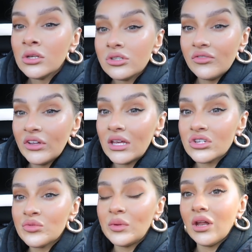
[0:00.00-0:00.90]
So I think it's
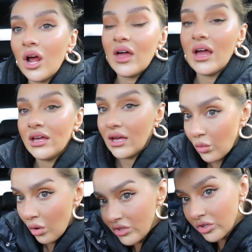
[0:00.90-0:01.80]
just been like that here.
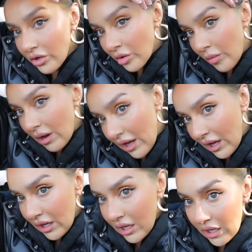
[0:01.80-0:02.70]
What is going on with my
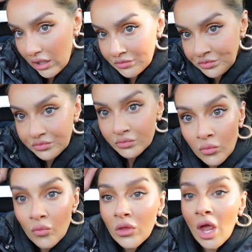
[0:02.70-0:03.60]
hair here?
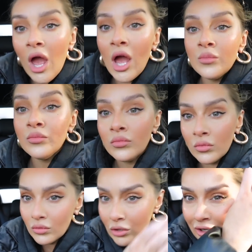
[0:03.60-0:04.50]

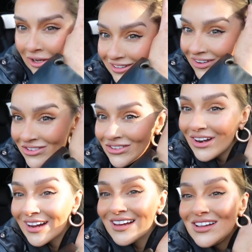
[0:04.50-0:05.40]
I've just got
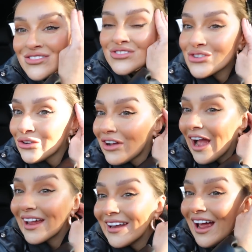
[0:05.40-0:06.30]
like a little tuft
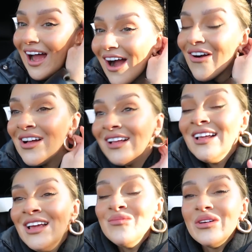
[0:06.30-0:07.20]
hanging out.
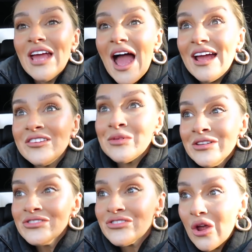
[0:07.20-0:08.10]
But yeah, it's been
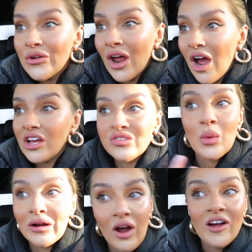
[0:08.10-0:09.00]
so nice
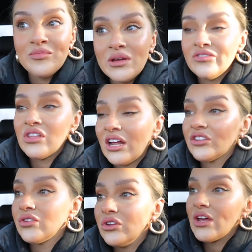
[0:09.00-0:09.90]
where I've been for the
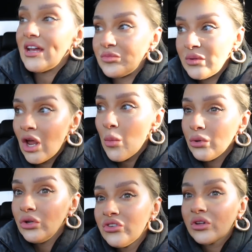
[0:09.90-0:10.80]
last few days. It's been like
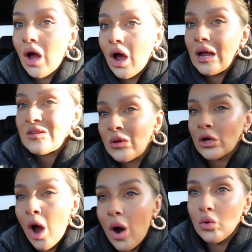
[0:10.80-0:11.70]
blue skies, but
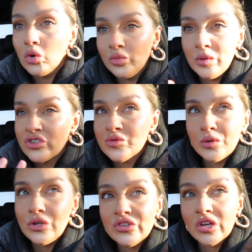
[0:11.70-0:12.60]
cold, but just
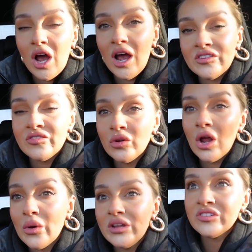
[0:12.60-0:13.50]
blue skies. And I feel
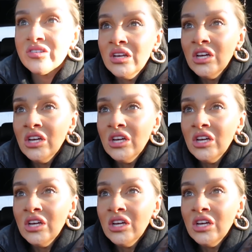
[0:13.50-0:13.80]
like when it's